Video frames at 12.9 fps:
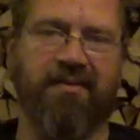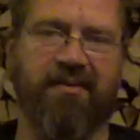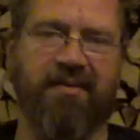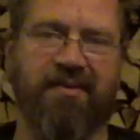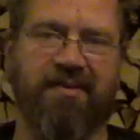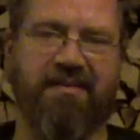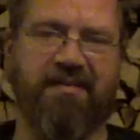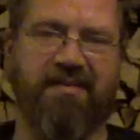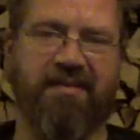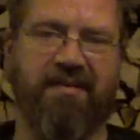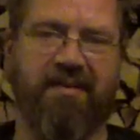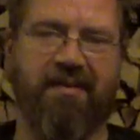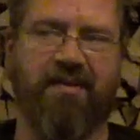Yeah.
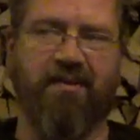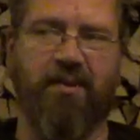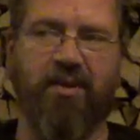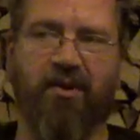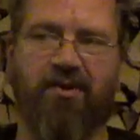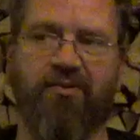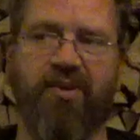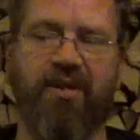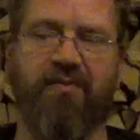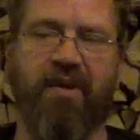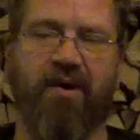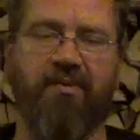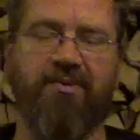We're going to read
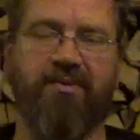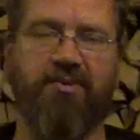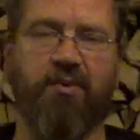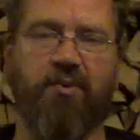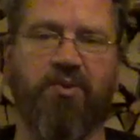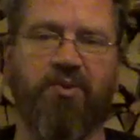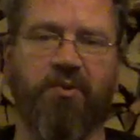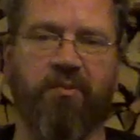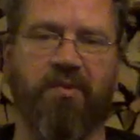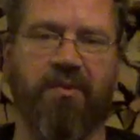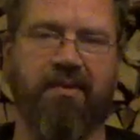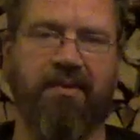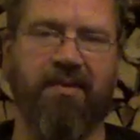about YouTube
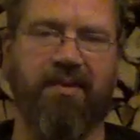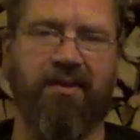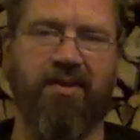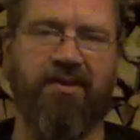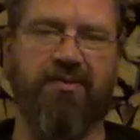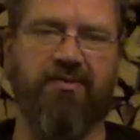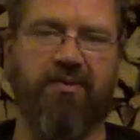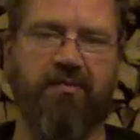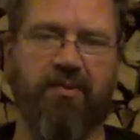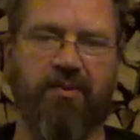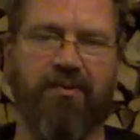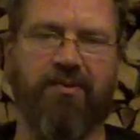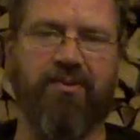in the history
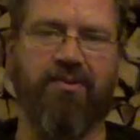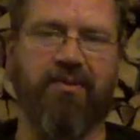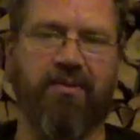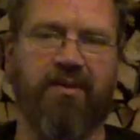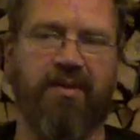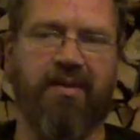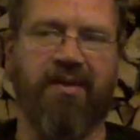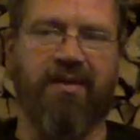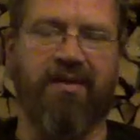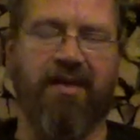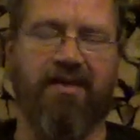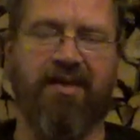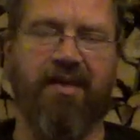books.
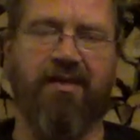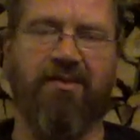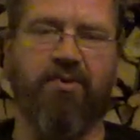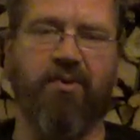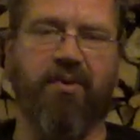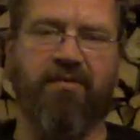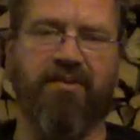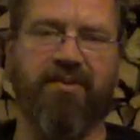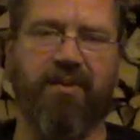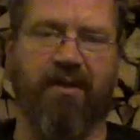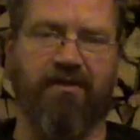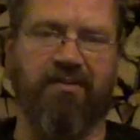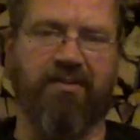They did it to
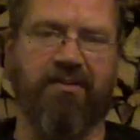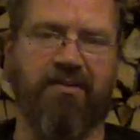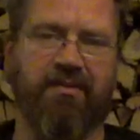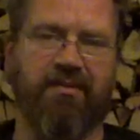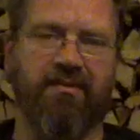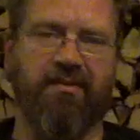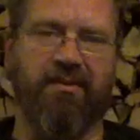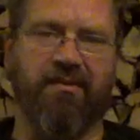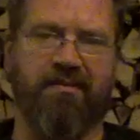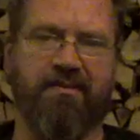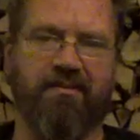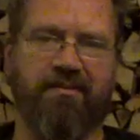themselves. Yeah.